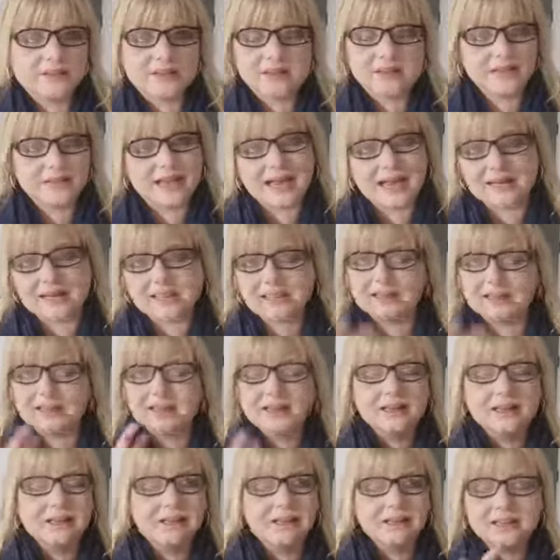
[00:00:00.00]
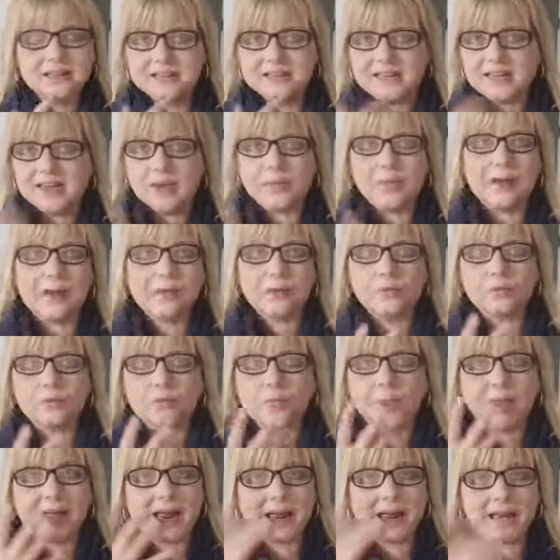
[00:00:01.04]
that the amount of
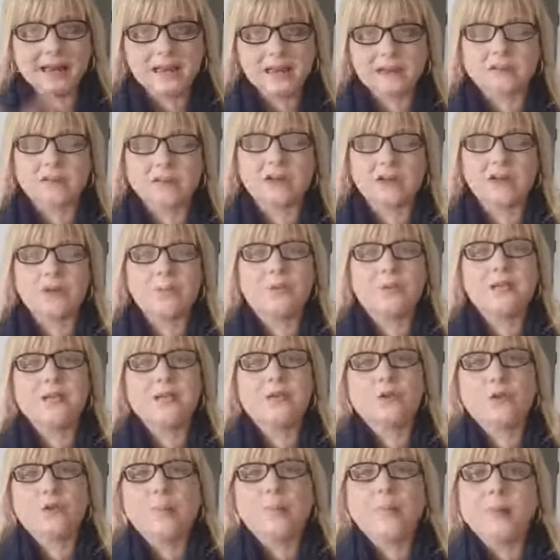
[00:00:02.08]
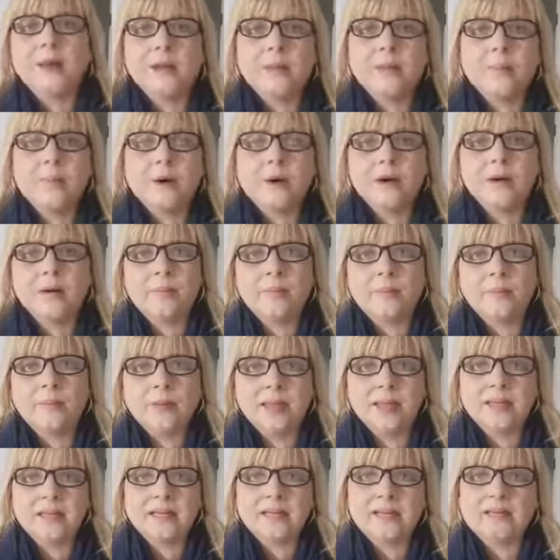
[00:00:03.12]
pain is going to be to a minimum,
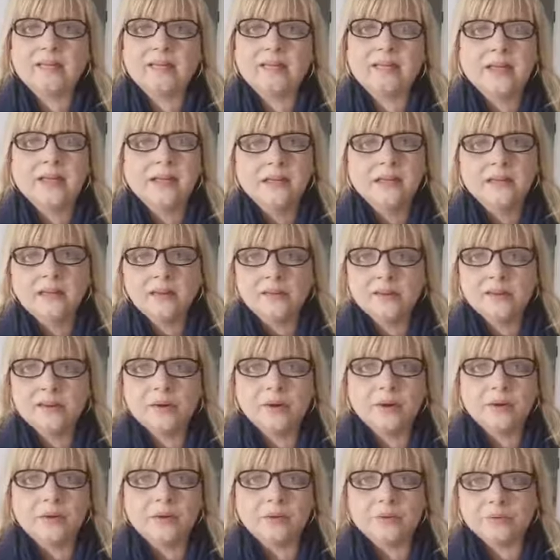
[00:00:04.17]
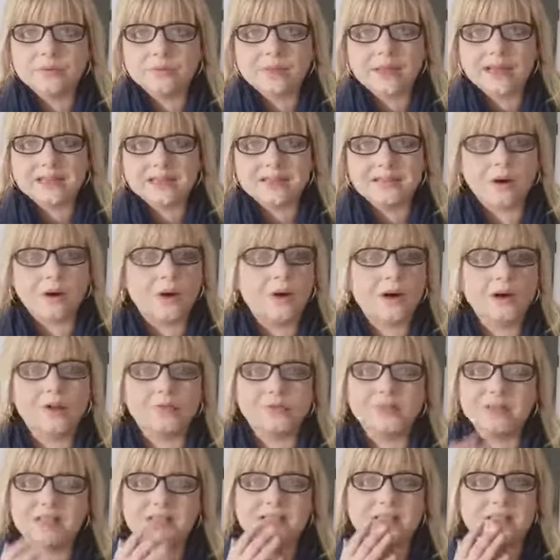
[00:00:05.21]
and you know, that all of
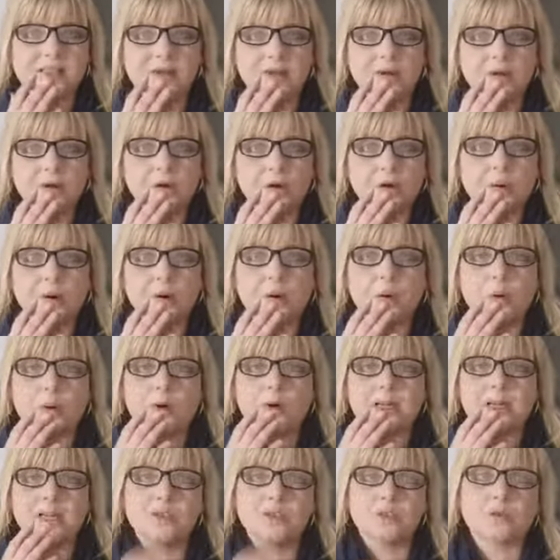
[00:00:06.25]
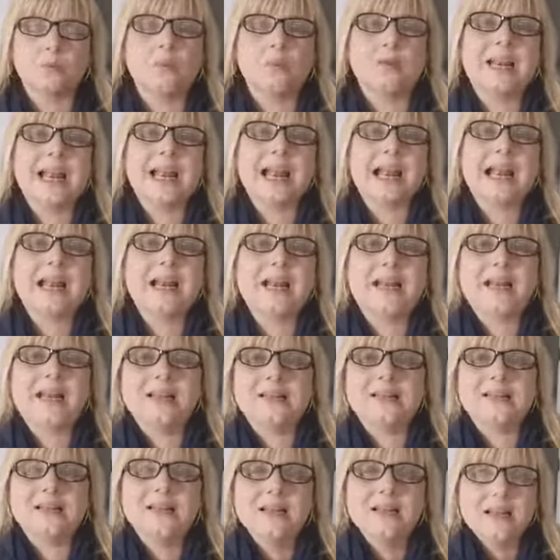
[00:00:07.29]
this is going to go according to plan,
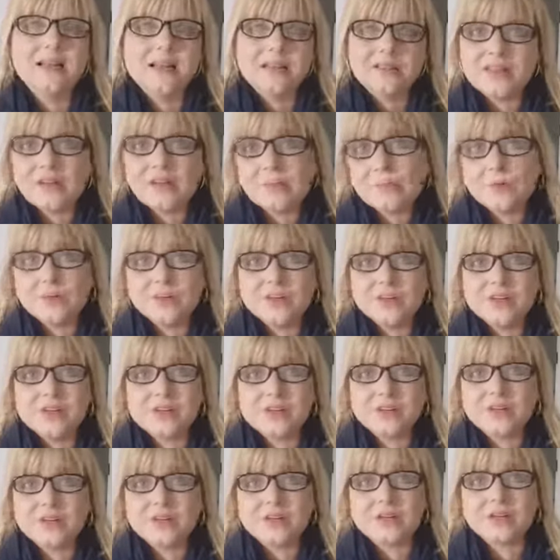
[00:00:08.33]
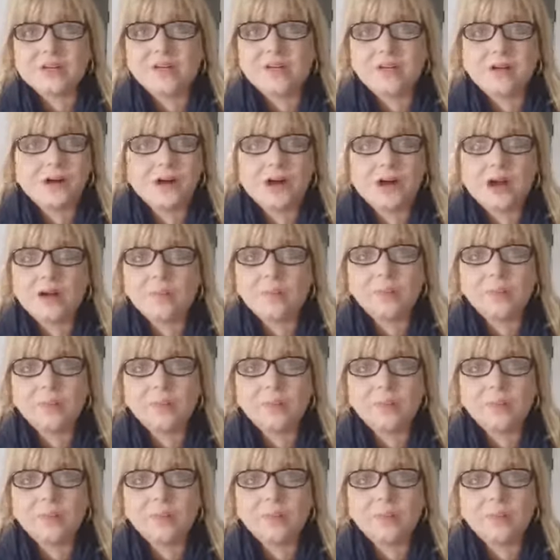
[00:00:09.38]
and that provision is going to come.